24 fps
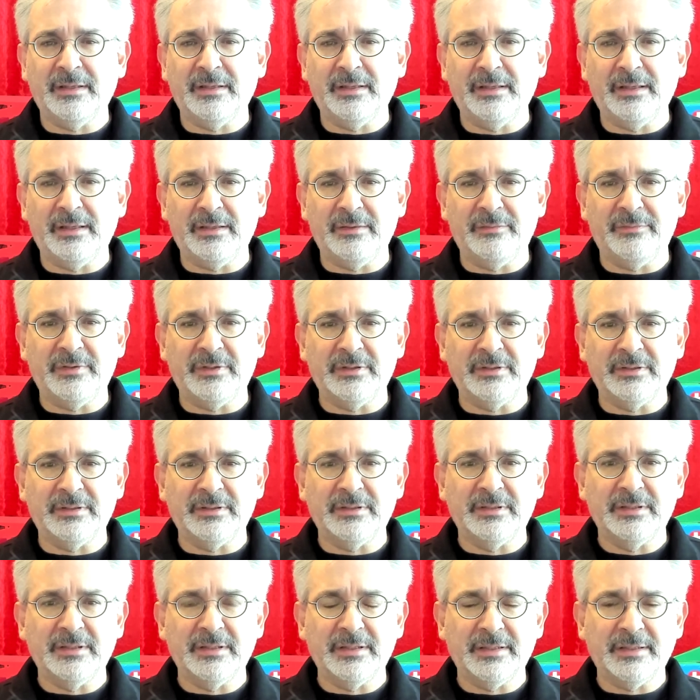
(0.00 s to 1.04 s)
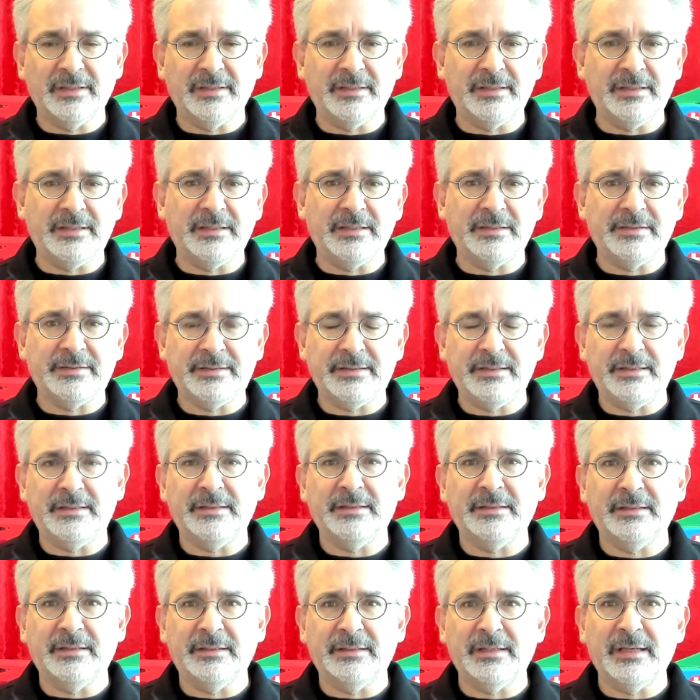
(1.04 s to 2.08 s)
avian ESC,
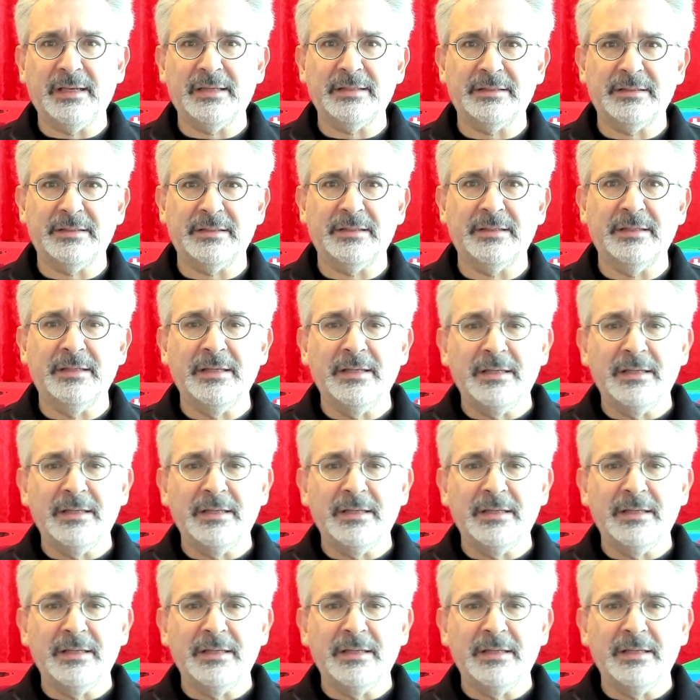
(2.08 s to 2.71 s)
and it has a